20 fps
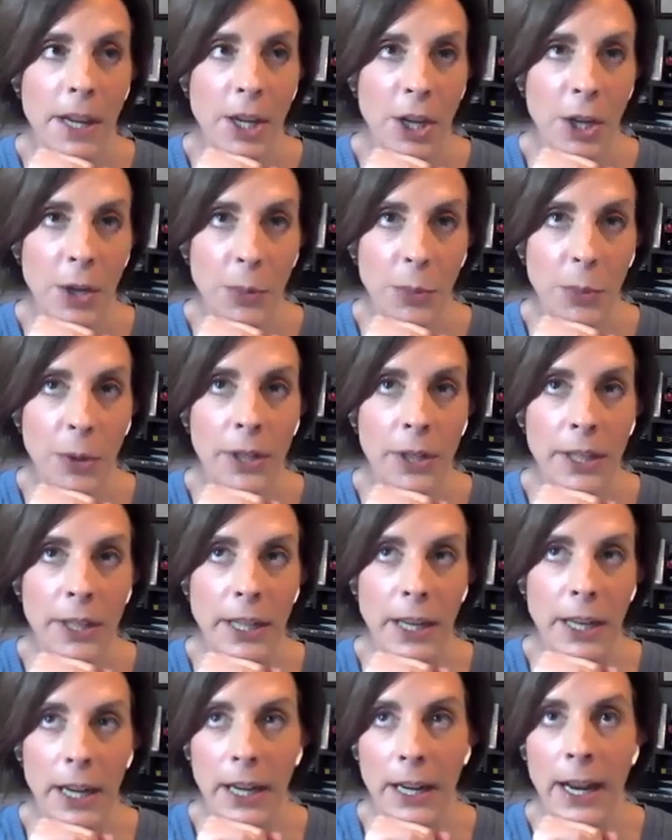You
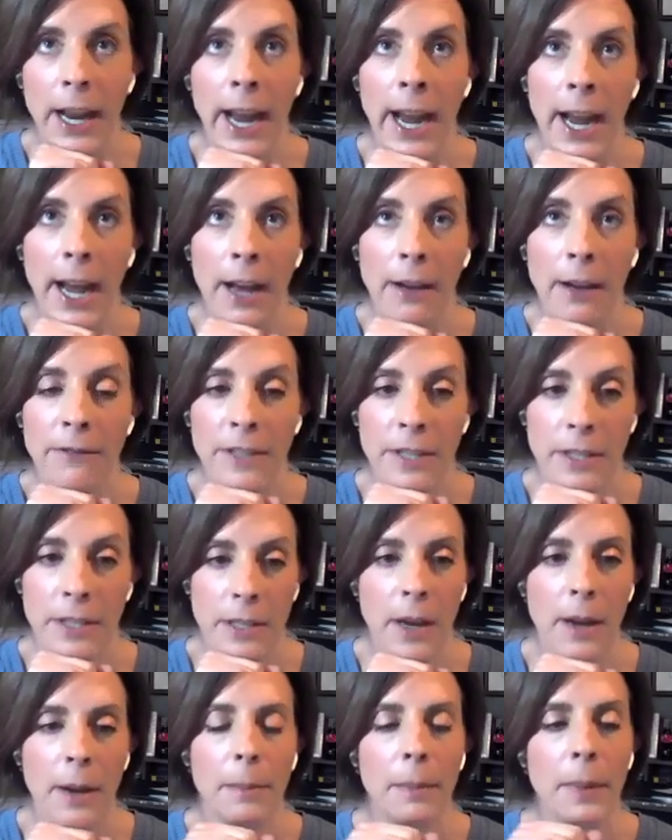really need to have
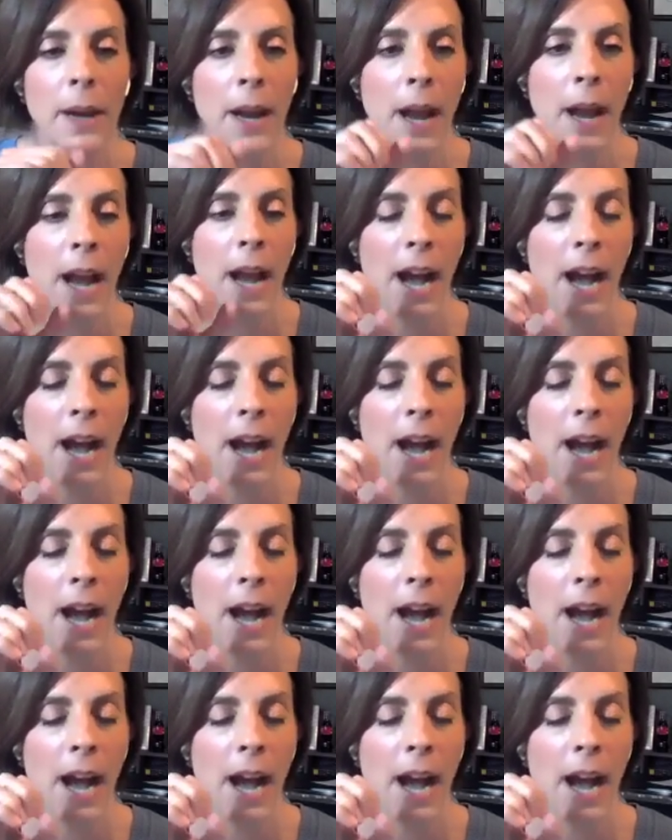some